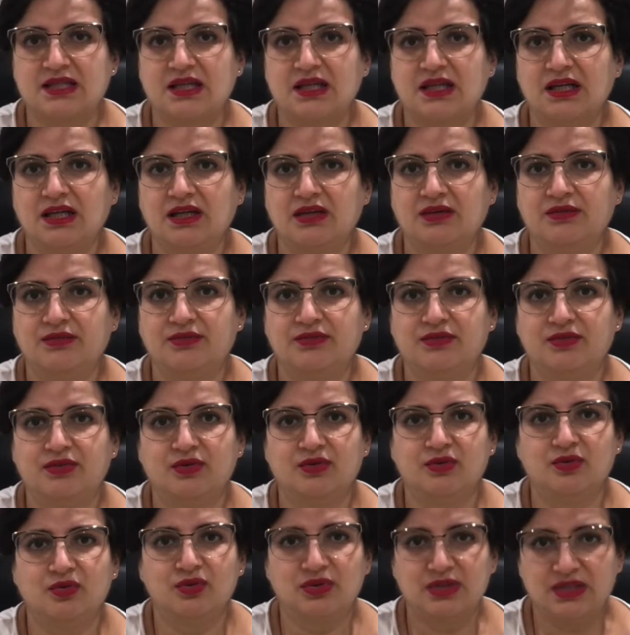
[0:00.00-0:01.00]
If
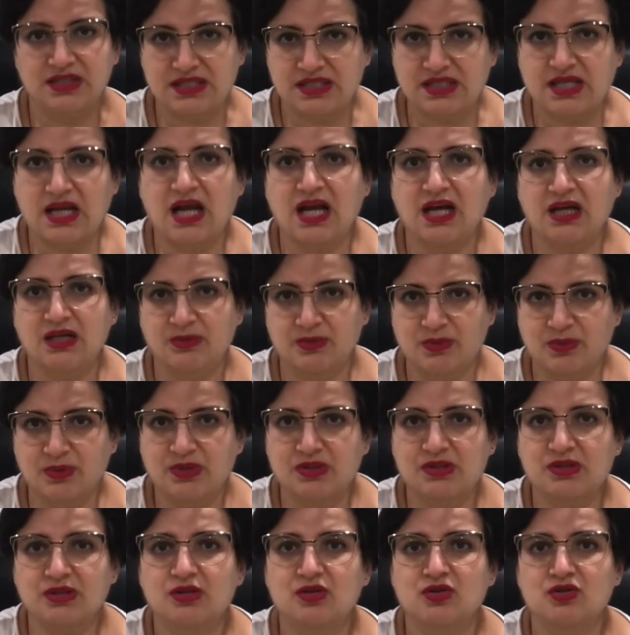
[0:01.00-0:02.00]
you decide
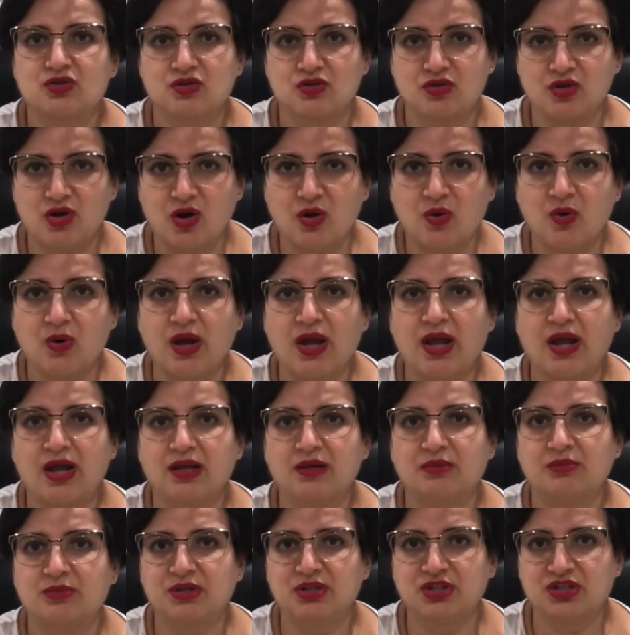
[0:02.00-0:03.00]
personally to go and
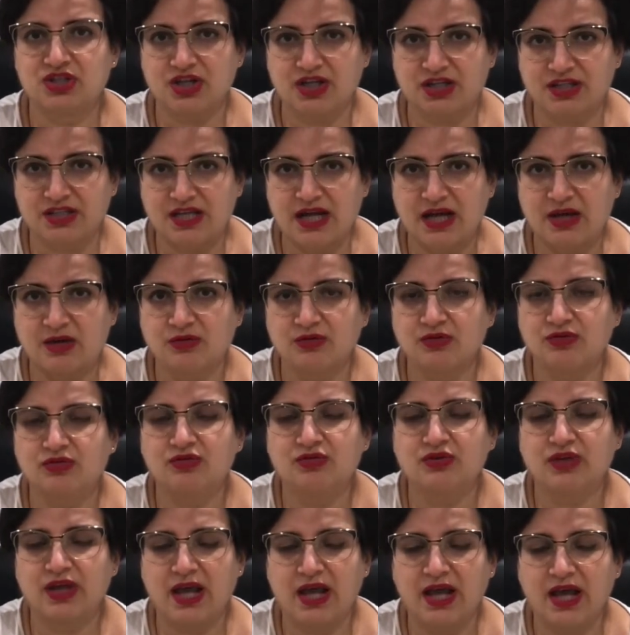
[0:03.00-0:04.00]
be checked out, you
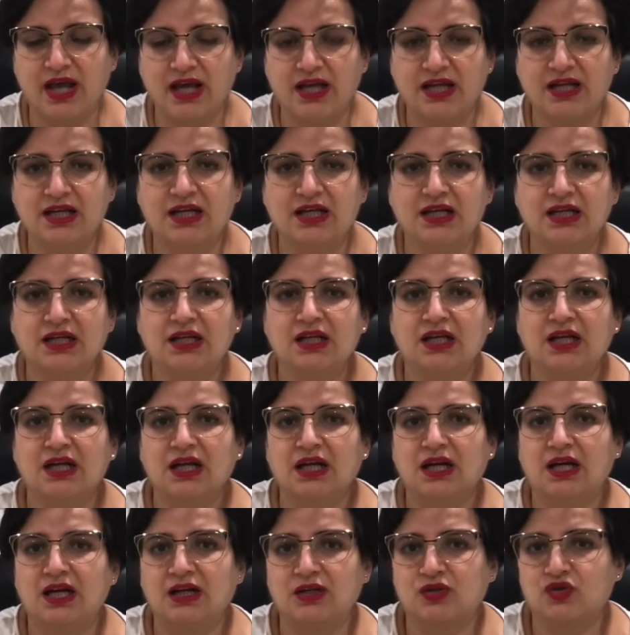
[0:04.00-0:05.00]
can
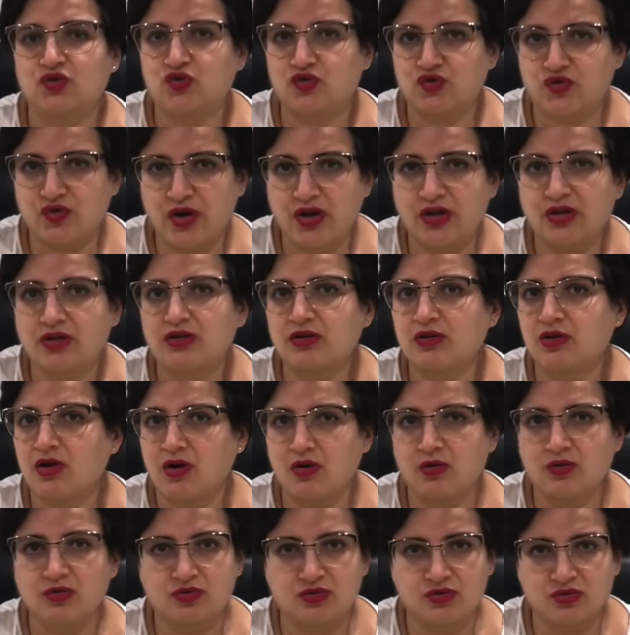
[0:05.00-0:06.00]
straight
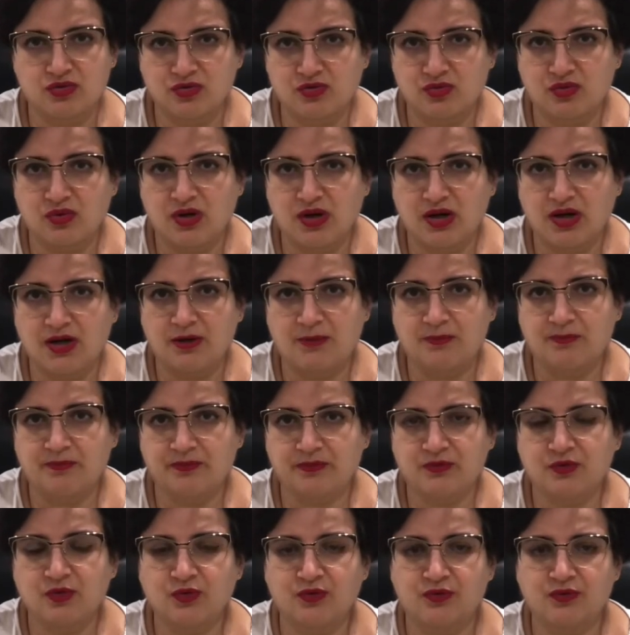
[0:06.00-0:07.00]
go to
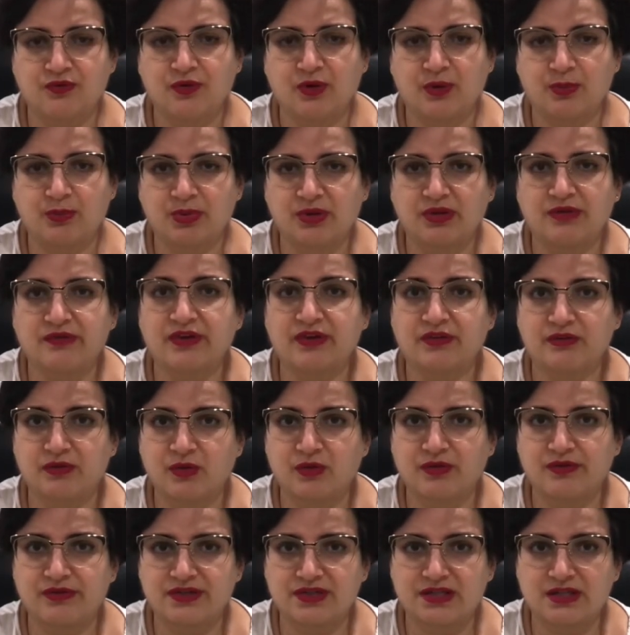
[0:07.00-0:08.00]
a pelvic floor
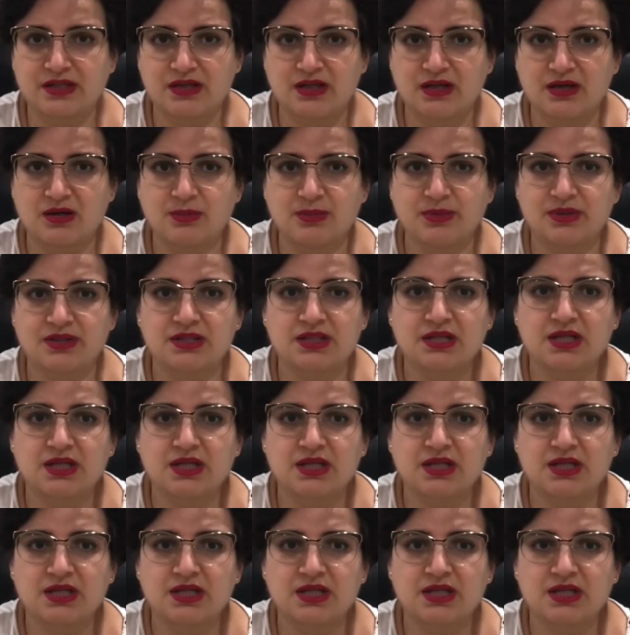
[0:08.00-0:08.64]
physical therapist.